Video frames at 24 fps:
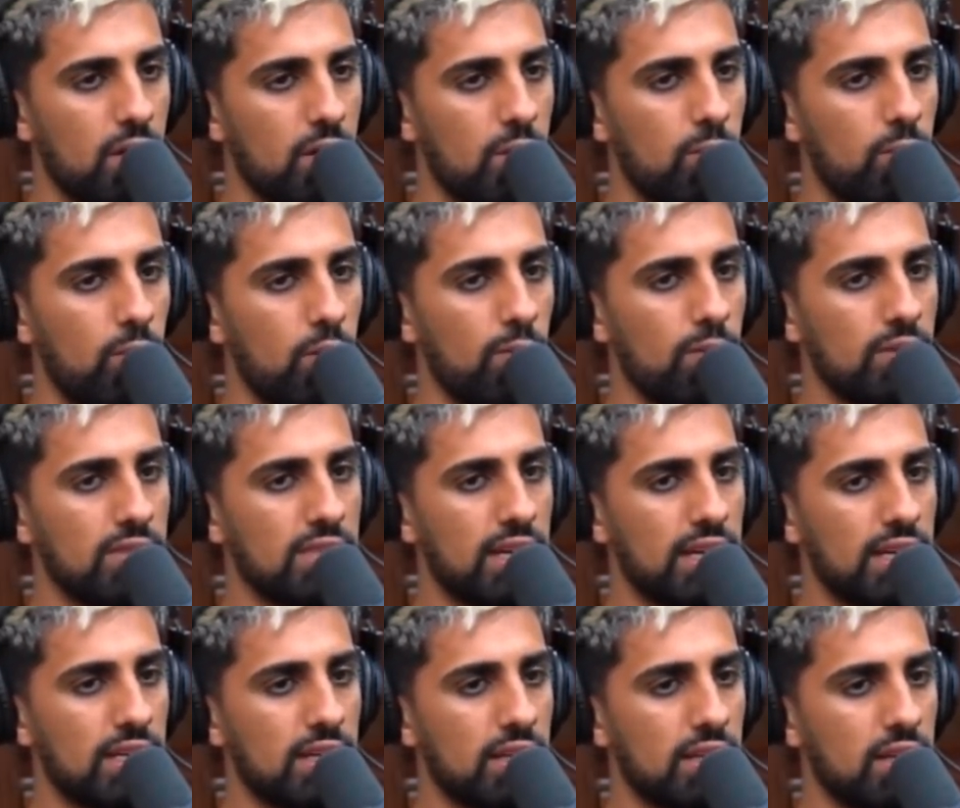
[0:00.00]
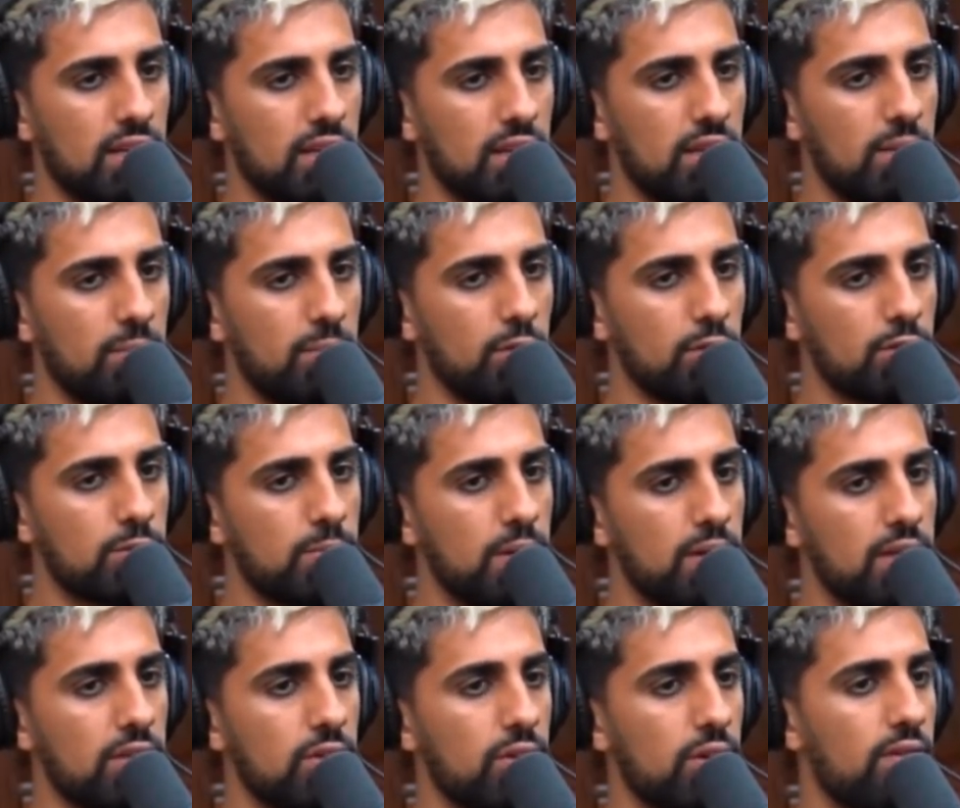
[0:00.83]
what was like the most
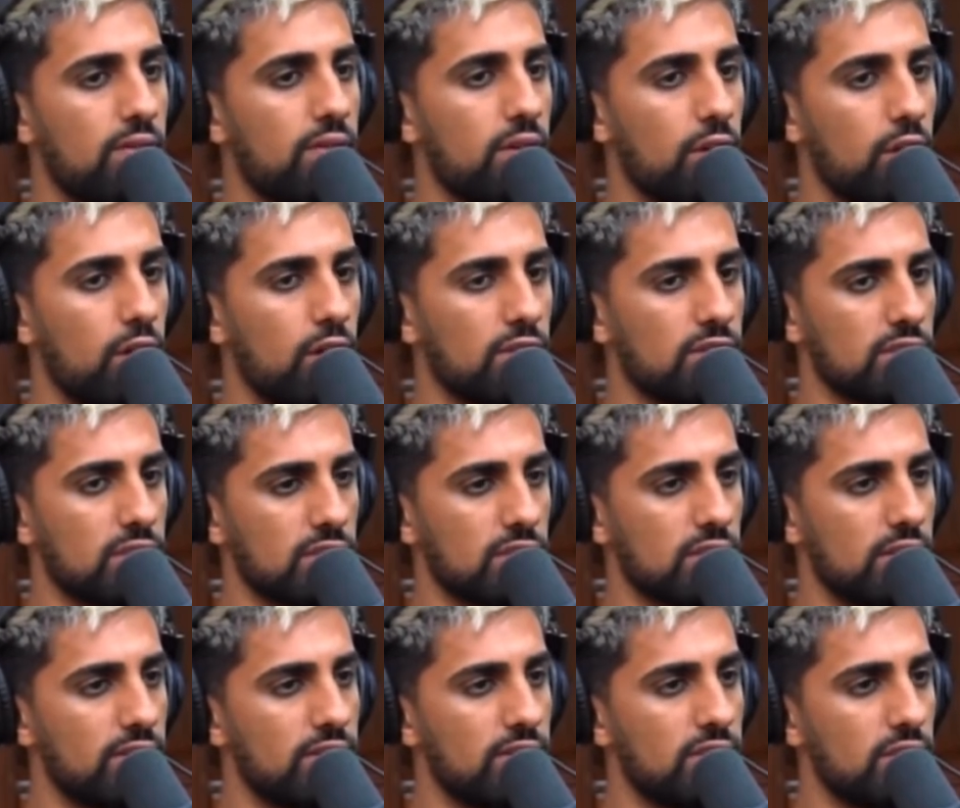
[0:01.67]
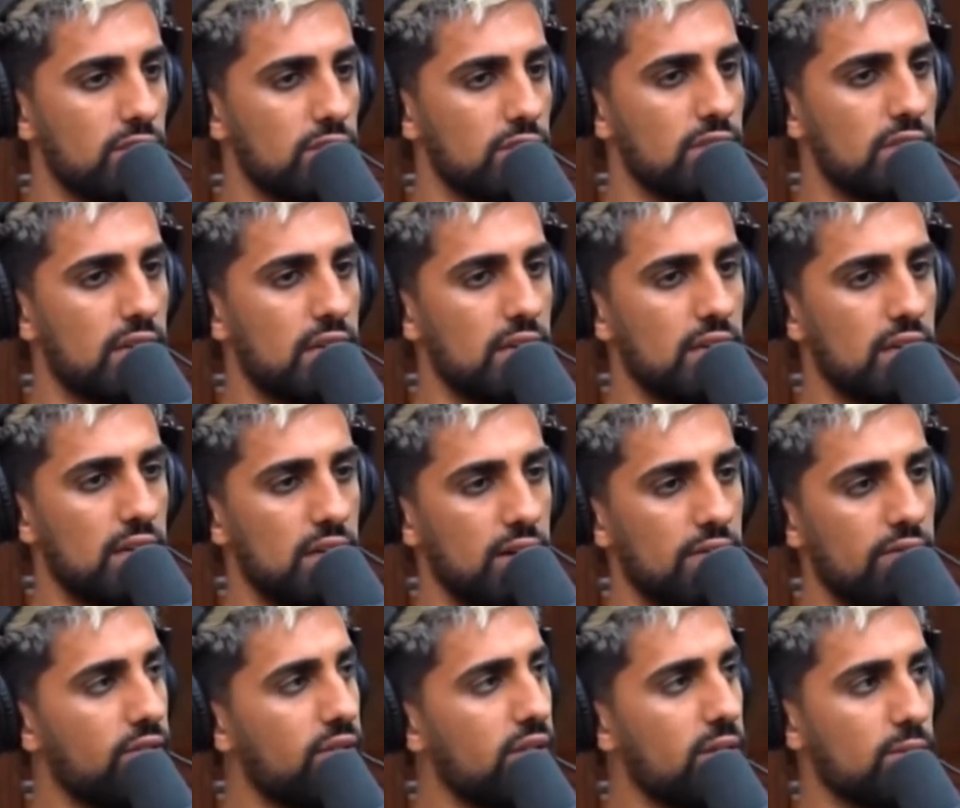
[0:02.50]
money you ever lost? Because obviously you said
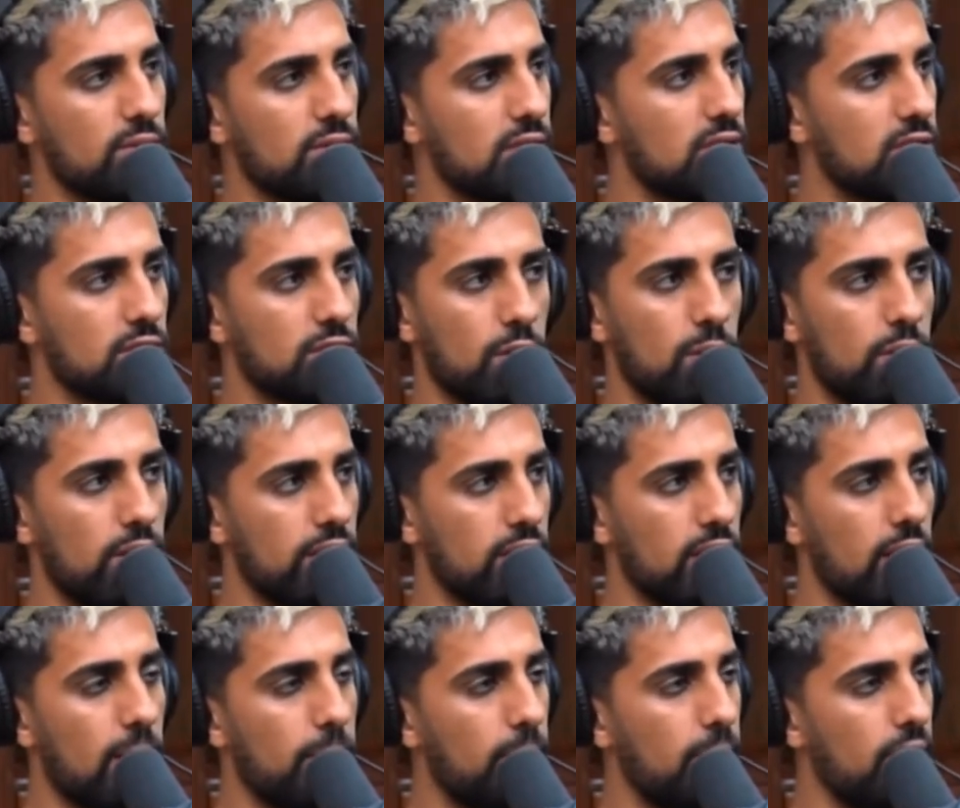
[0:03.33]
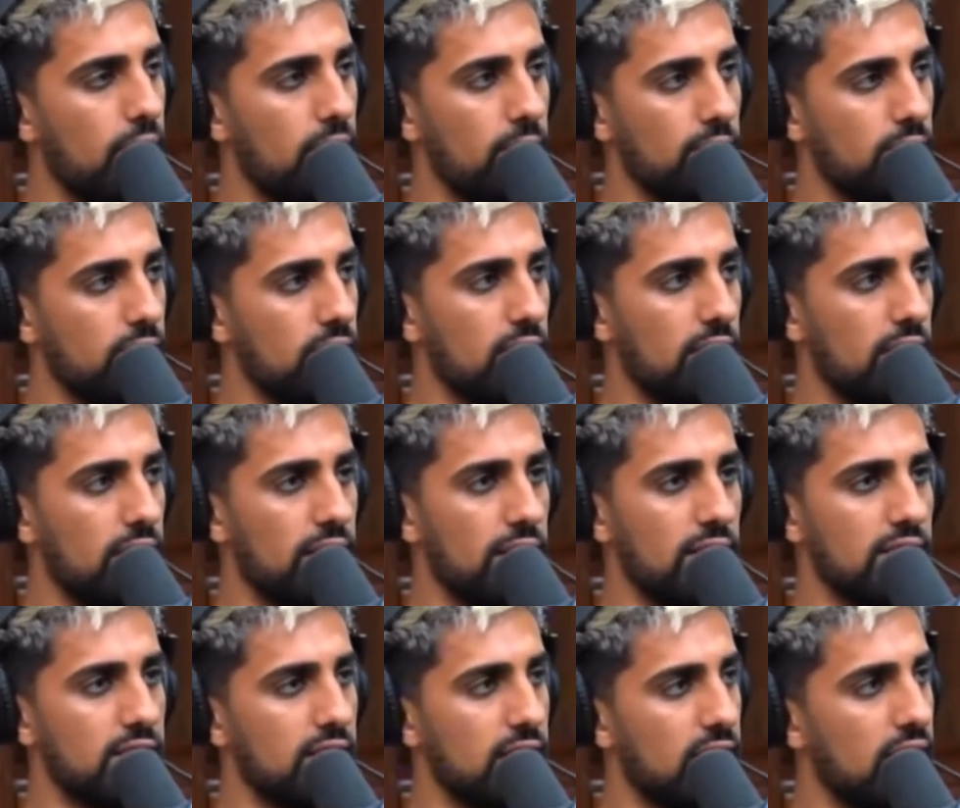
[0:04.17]
everything was going up, and and
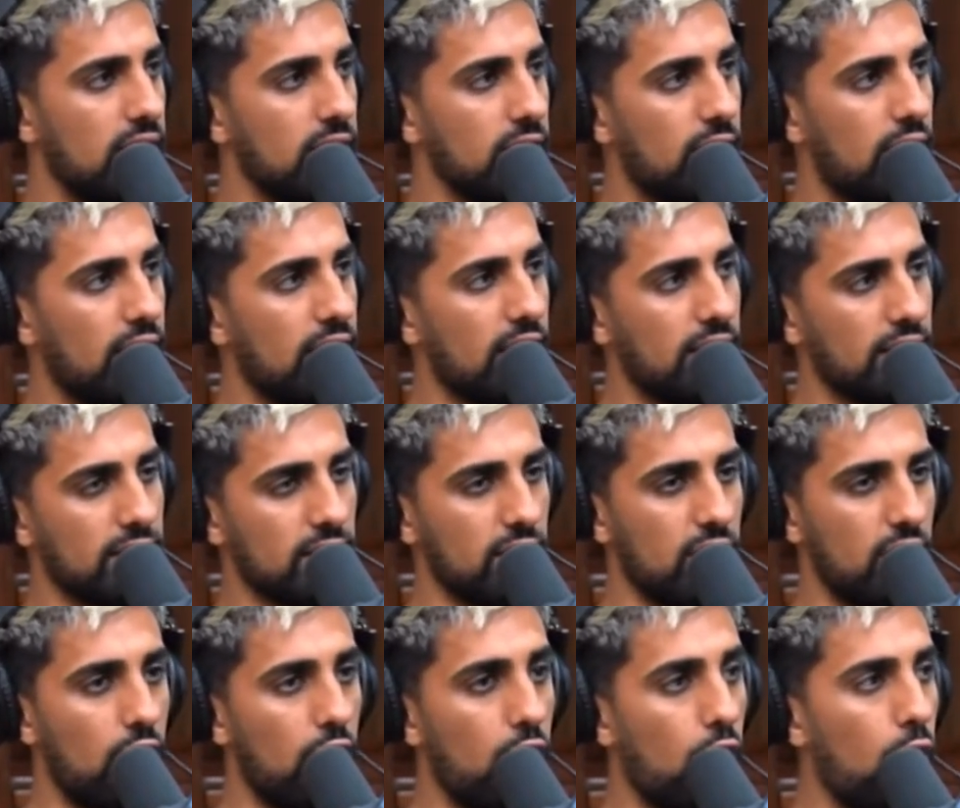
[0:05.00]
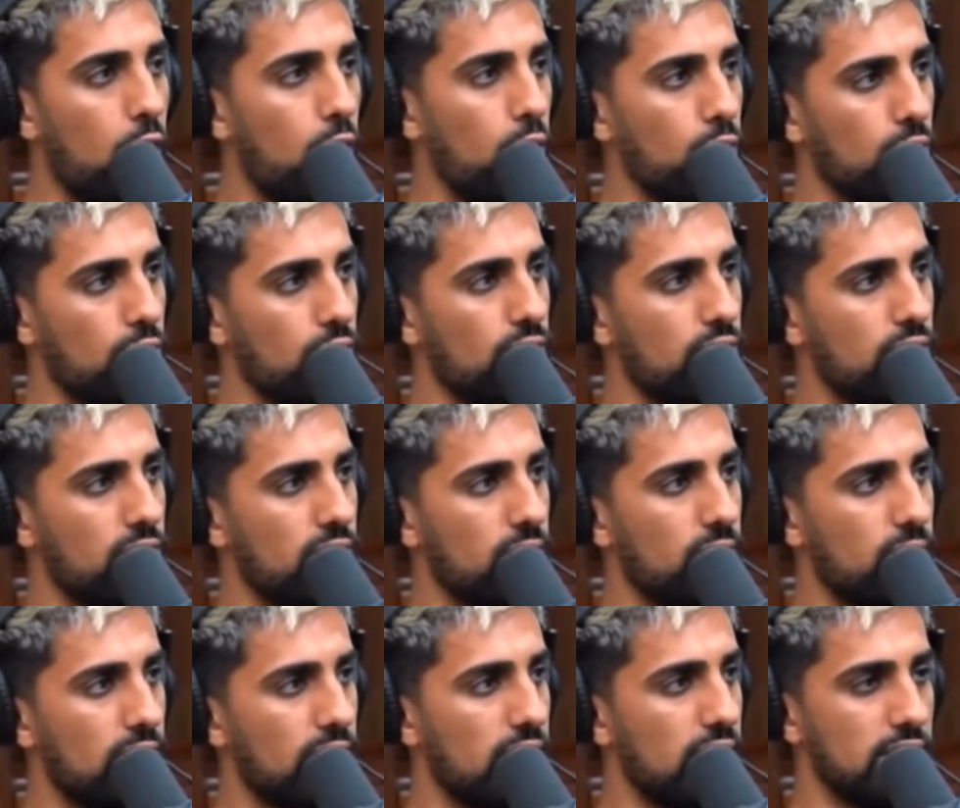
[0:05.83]
then suddenly you had like a, a halt
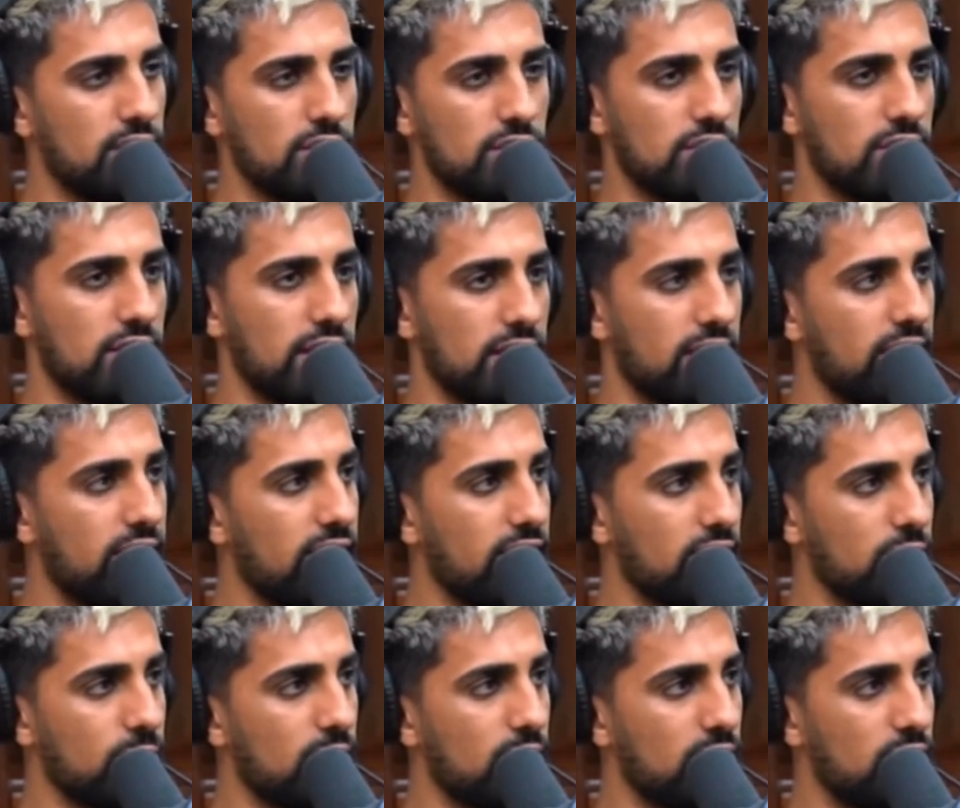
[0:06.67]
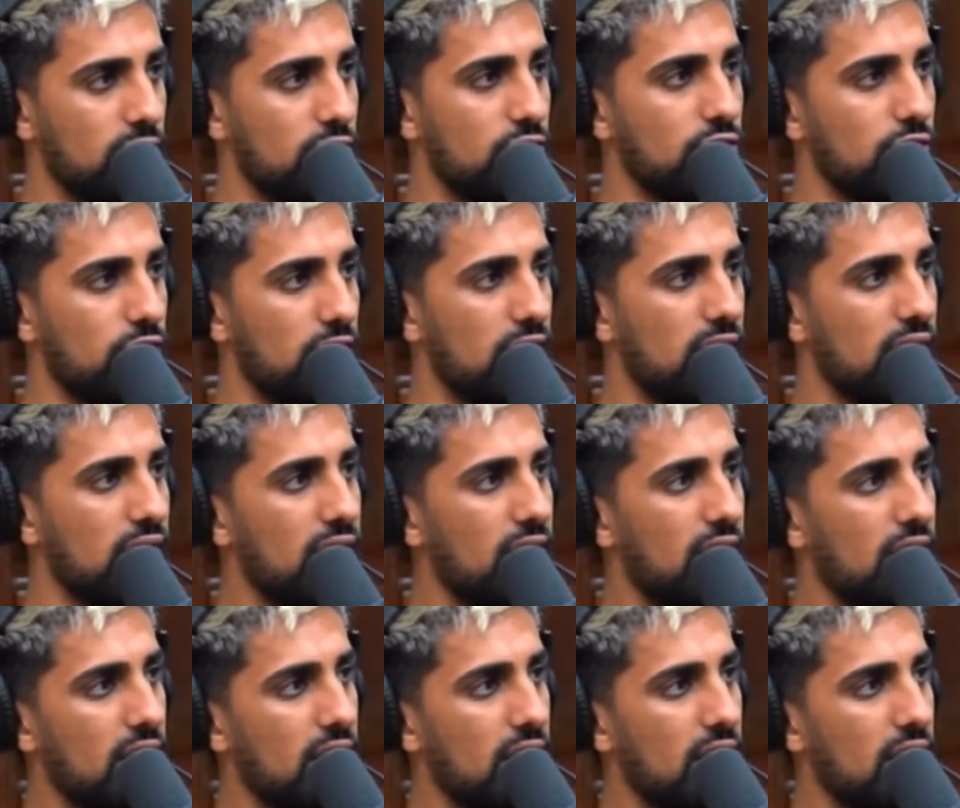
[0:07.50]
where just like things went to shit.